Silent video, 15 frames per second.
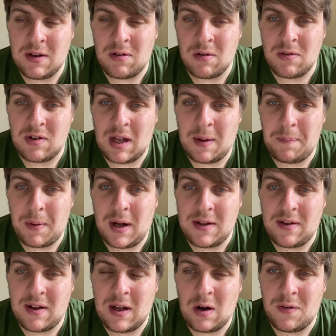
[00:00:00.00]
as long as they
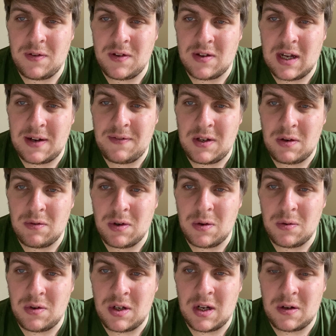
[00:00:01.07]
abide to the health and safety
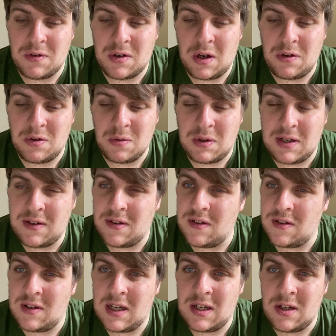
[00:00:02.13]
rules, social
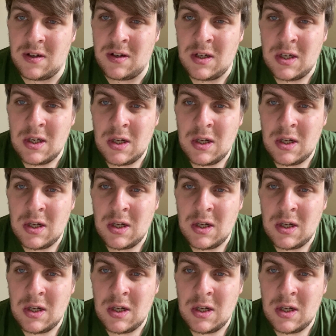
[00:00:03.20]
distancing and